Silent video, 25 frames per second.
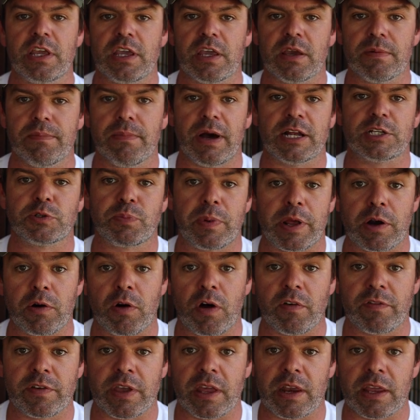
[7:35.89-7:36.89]
You're much better
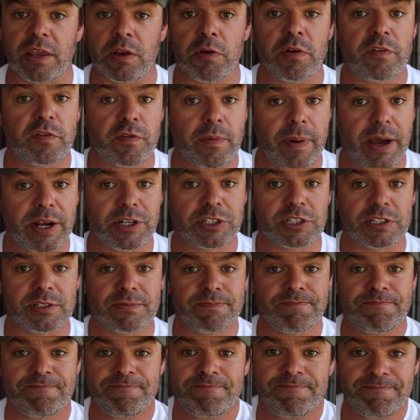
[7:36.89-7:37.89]
off getting your
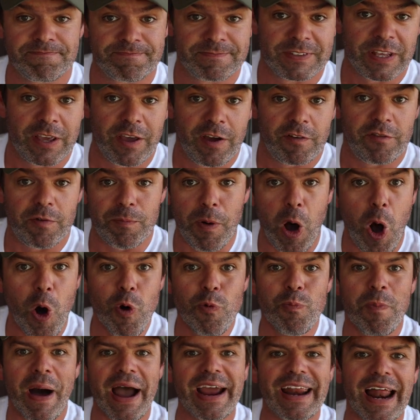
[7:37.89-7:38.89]
information from
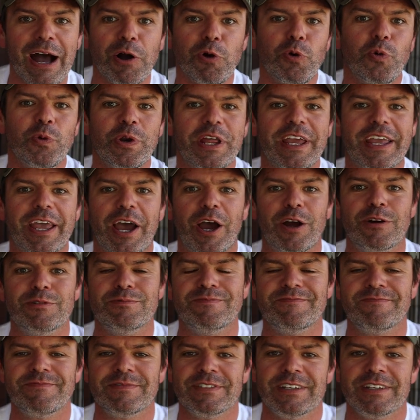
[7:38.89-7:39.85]
old mate Uncle Nicko.